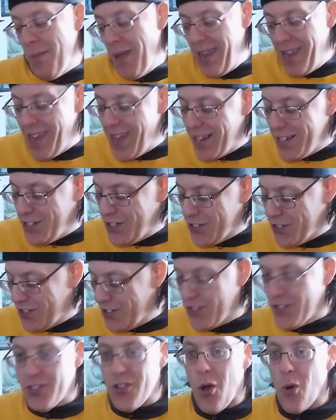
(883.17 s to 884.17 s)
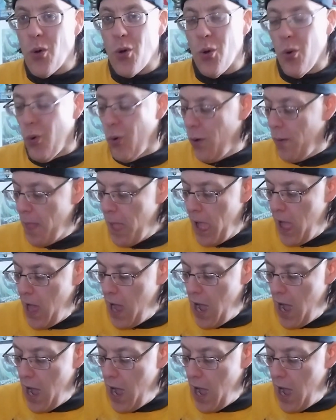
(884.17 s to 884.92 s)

to me. It just is so cool.